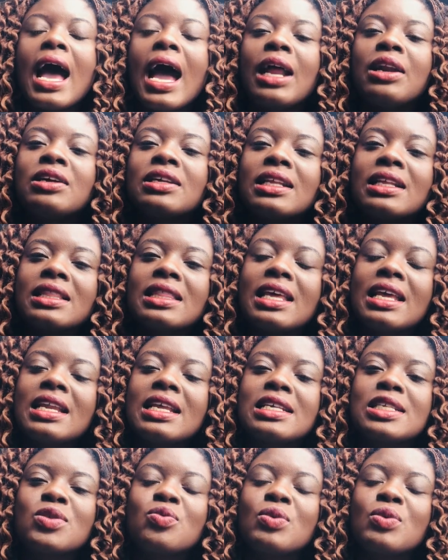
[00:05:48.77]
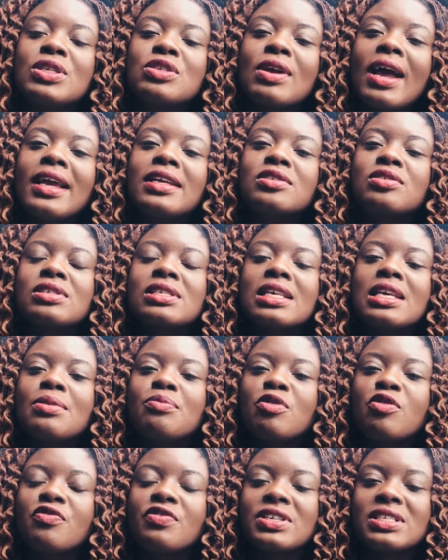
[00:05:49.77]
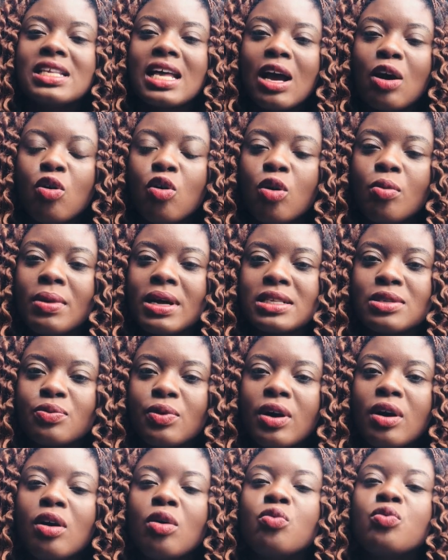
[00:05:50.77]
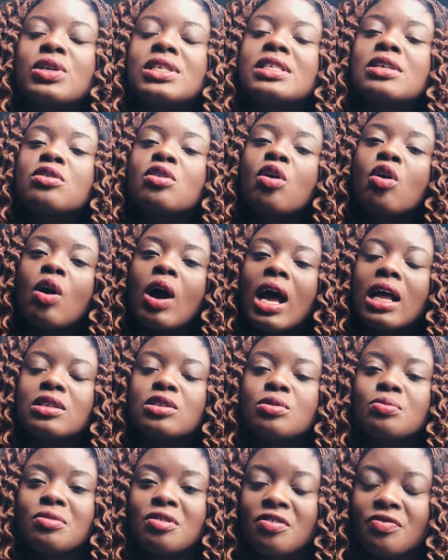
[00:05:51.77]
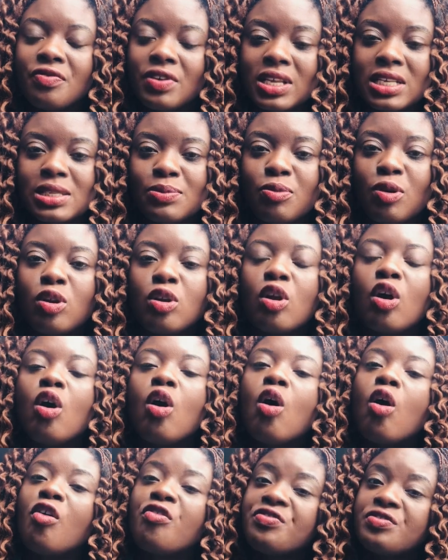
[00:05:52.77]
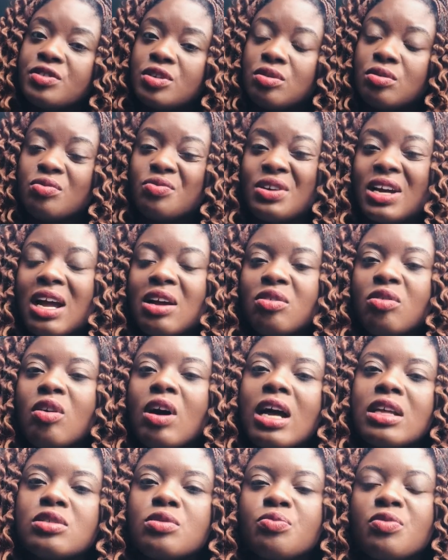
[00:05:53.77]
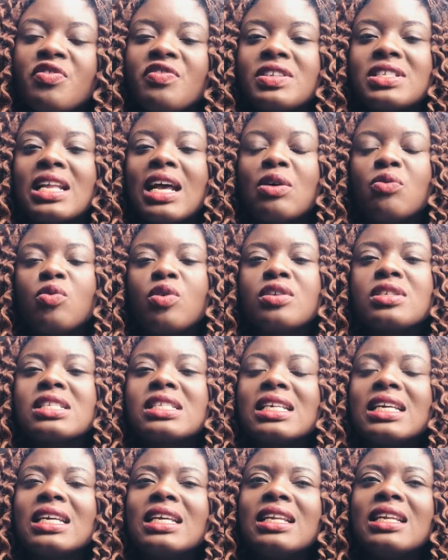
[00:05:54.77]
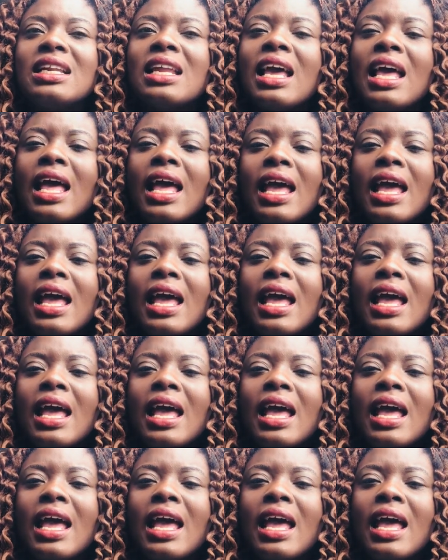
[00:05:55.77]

another thing is we try to see movies at home as well we still go out to movies but not often we can go out to movies like once in